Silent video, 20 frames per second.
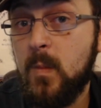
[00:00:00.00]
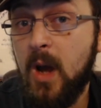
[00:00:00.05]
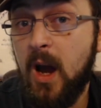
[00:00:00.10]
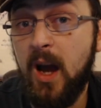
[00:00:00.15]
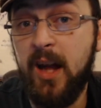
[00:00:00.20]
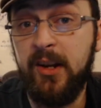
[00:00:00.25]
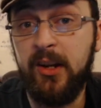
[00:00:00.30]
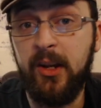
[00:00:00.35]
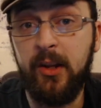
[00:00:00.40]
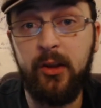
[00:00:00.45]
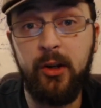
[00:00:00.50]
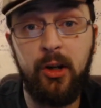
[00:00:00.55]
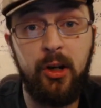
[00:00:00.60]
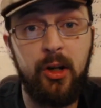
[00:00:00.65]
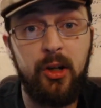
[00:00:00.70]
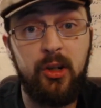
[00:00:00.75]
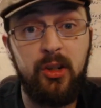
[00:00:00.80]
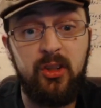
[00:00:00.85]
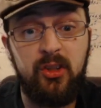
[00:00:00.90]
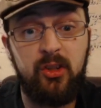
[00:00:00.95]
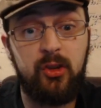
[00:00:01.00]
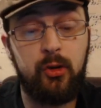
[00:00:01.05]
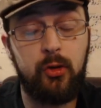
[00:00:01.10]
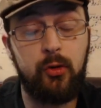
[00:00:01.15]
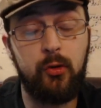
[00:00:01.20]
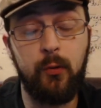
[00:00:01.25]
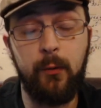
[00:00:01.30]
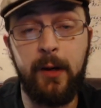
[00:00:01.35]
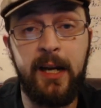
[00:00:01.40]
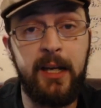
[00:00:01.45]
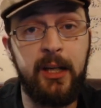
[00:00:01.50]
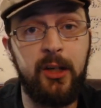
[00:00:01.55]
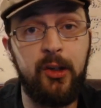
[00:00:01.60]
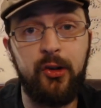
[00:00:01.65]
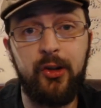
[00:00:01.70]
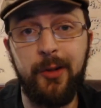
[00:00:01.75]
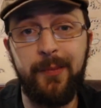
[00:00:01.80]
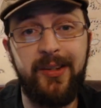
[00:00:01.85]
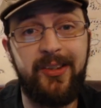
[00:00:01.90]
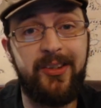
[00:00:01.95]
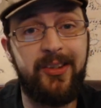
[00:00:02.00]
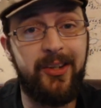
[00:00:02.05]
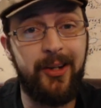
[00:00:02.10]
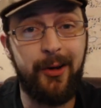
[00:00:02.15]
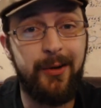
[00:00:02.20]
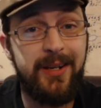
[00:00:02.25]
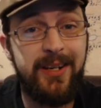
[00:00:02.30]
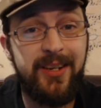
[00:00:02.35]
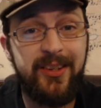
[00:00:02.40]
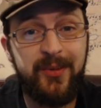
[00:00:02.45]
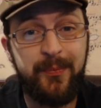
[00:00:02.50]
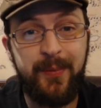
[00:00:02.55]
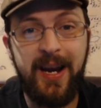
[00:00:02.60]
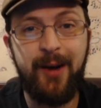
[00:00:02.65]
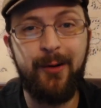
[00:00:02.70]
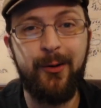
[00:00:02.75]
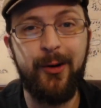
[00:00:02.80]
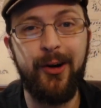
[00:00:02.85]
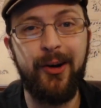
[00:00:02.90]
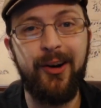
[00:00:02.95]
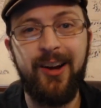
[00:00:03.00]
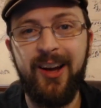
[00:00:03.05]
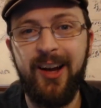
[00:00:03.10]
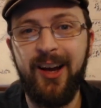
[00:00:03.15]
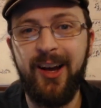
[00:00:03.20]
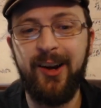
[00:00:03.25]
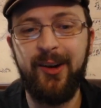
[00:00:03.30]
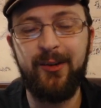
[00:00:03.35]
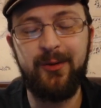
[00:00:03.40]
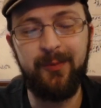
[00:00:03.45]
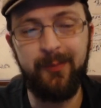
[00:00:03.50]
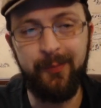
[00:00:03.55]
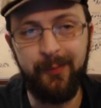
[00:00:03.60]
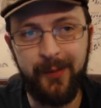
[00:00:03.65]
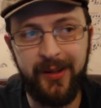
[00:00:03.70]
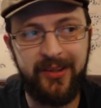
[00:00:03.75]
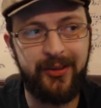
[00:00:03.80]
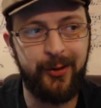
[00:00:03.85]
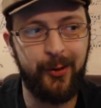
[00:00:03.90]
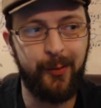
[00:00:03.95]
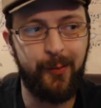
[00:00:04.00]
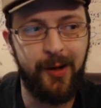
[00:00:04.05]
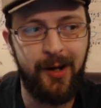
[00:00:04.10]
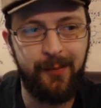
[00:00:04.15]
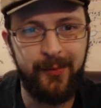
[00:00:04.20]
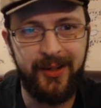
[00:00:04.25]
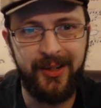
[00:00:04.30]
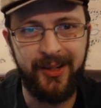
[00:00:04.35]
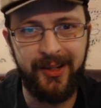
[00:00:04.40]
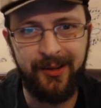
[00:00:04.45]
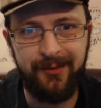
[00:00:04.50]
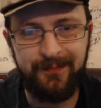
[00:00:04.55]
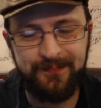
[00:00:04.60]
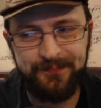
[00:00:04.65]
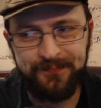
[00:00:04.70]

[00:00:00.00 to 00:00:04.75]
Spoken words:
Another strange and mysterious power of Mr. Bombadil.